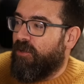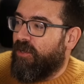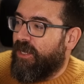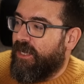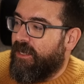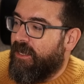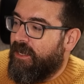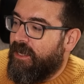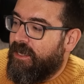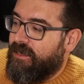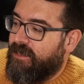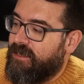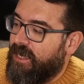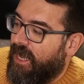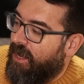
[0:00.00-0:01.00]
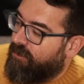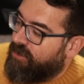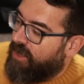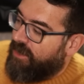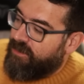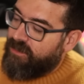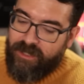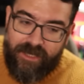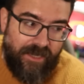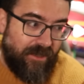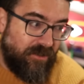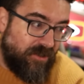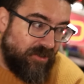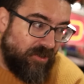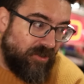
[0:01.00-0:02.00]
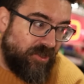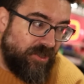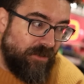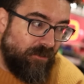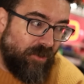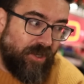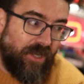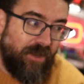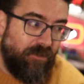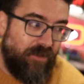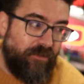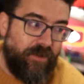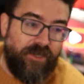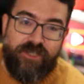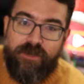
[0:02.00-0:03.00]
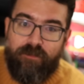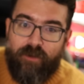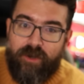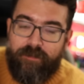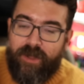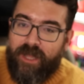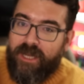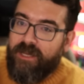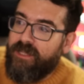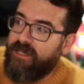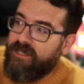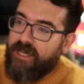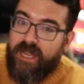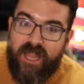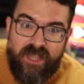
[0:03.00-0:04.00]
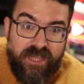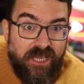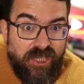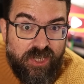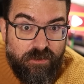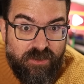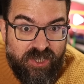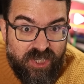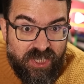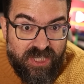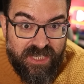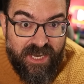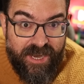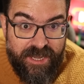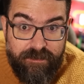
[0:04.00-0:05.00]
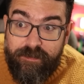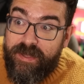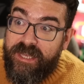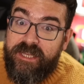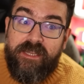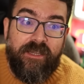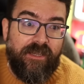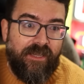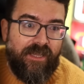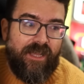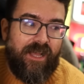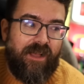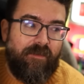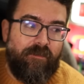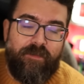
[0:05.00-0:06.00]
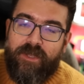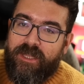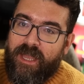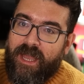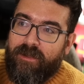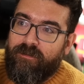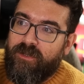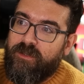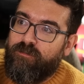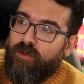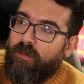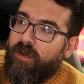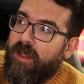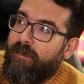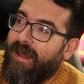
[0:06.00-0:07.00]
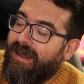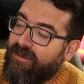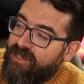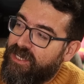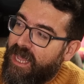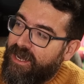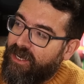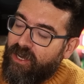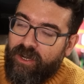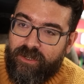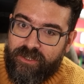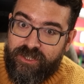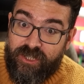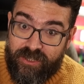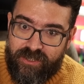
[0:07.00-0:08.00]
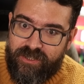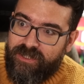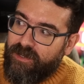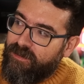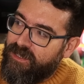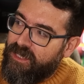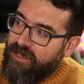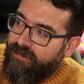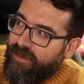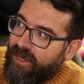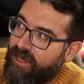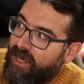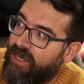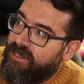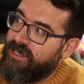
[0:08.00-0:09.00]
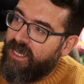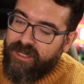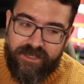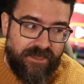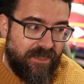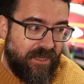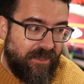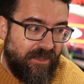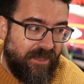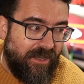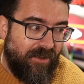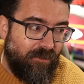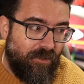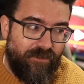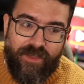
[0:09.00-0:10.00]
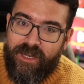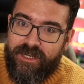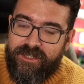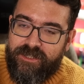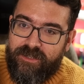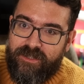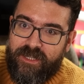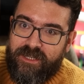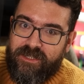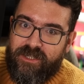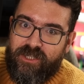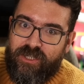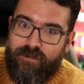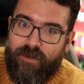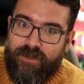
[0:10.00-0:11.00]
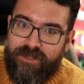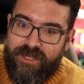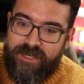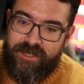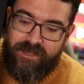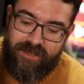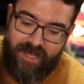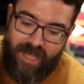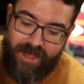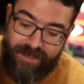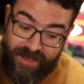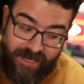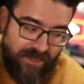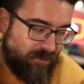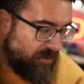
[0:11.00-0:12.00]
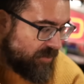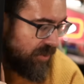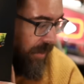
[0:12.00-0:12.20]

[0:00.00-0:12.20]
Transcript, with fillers: morning to say I was going to the Lego store. She didn't want to come with me. She didn't want to buy anything today. I think she was just sleepy. But yeah, it was probably about 10 o'clock. Just as I was leaving, I got a text with the list of things that she wanted. This was